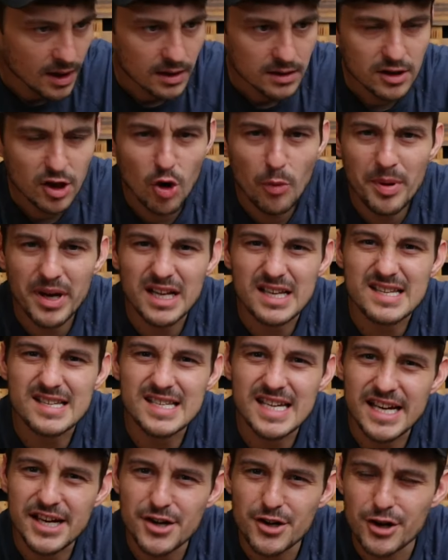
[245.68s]
Little bit of
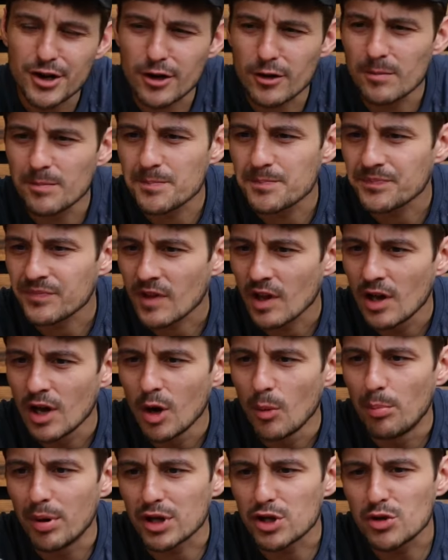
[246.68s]
cedar,
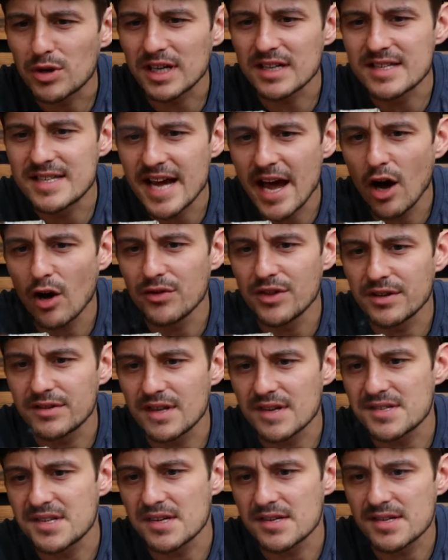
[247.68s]
but you can tell that
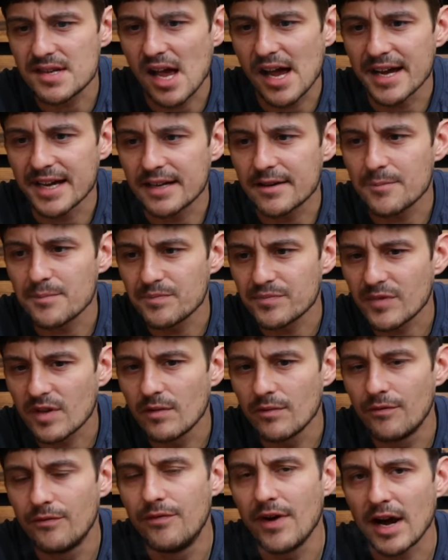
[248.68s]
this is like
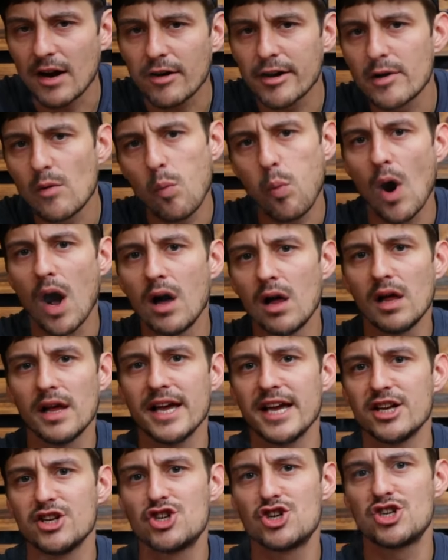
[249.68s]
very
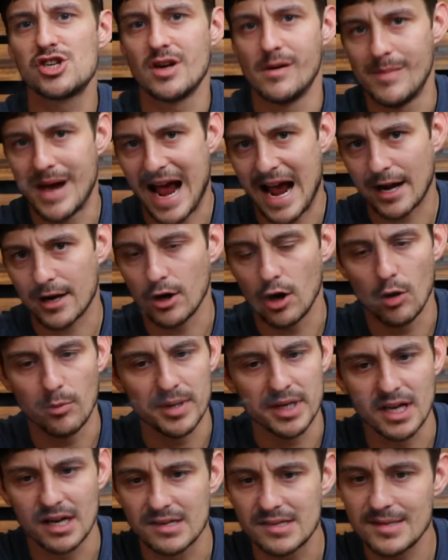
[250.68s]
well-aged tobacco
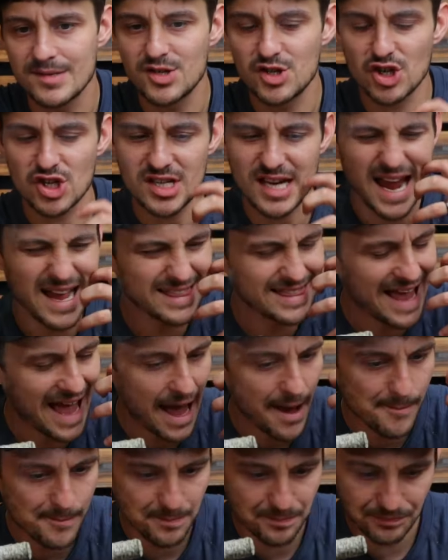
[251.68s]
because it's just got
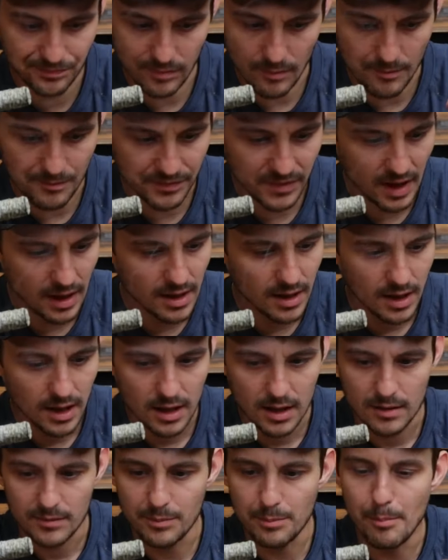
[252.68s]
that
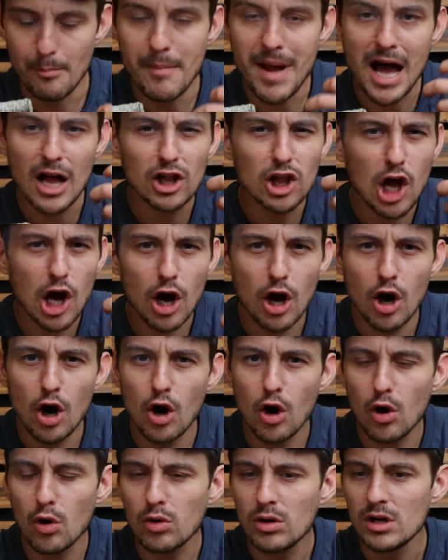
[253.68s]

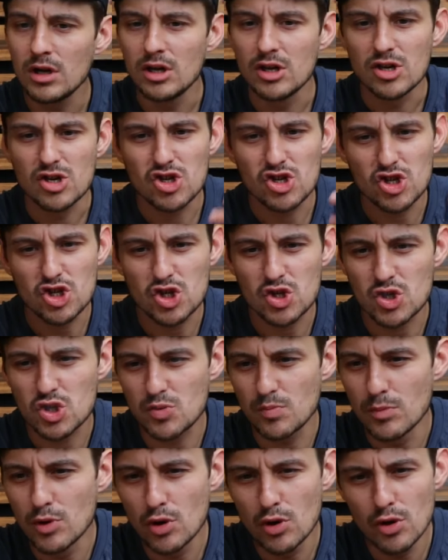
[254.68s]
mellow,
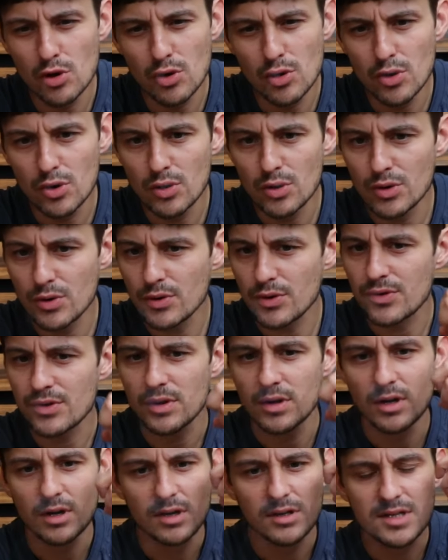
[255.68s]
smooth,
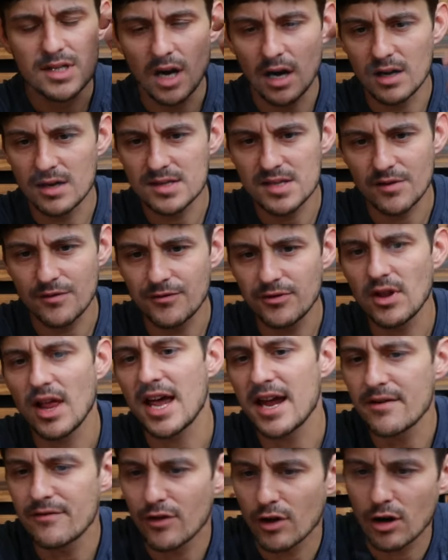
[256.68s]
tons of
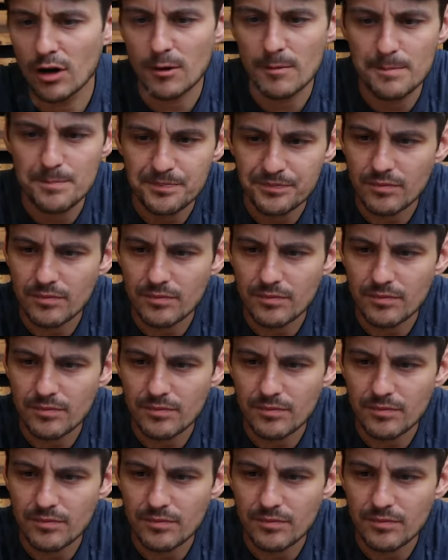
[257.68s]
flavor.